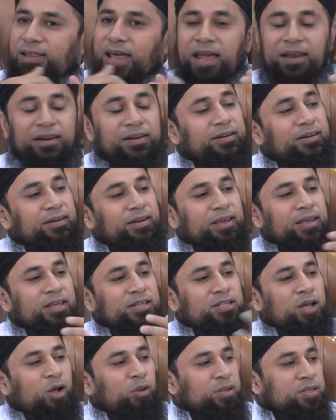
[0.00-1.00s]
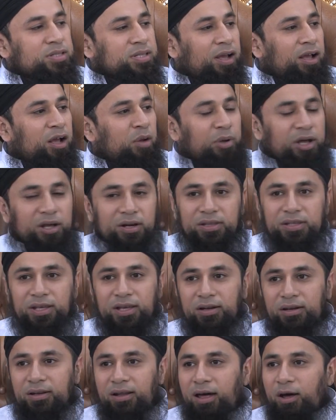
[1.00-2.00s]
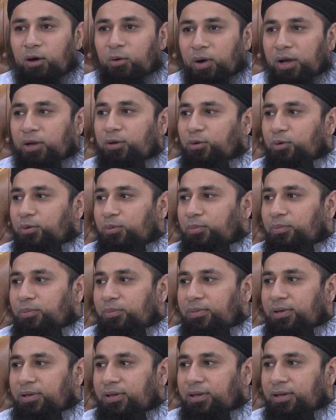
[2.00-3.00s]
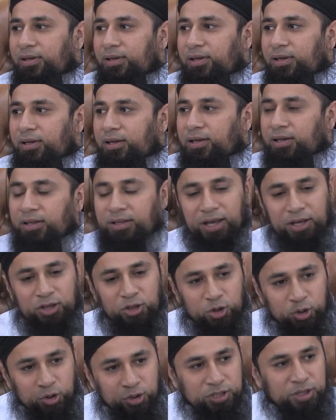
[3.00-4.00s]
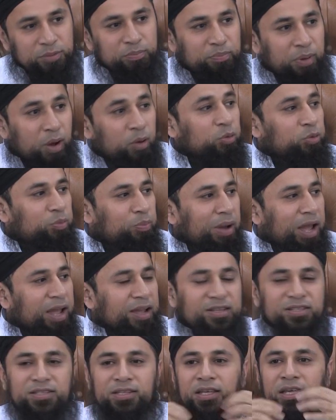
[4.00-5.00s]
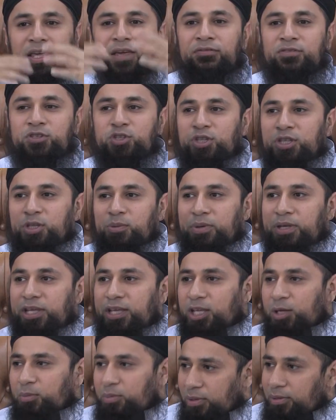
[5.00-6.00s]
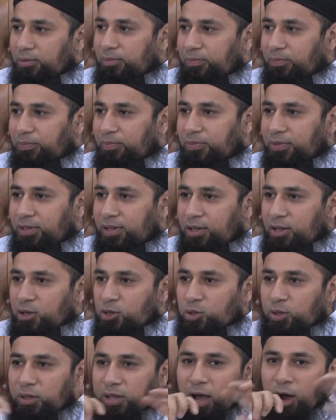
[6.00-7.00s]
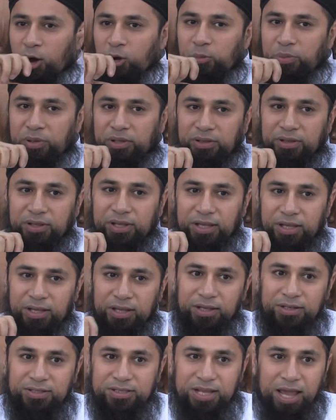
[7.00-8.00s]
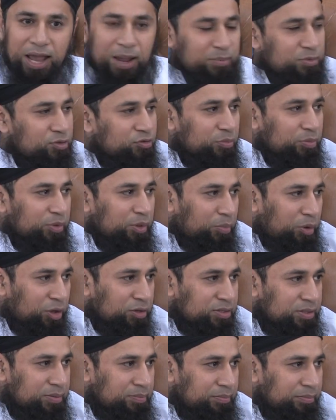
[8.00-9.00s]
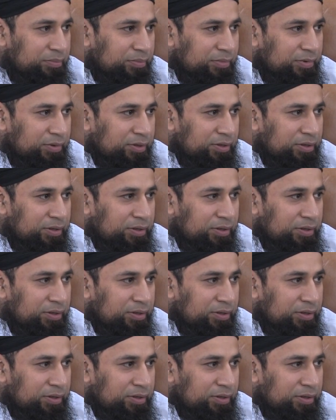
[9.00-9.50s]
Then he told the Sahaba radiallahu anhum that using both bags, give to the people. So they opened the taps from the bottom,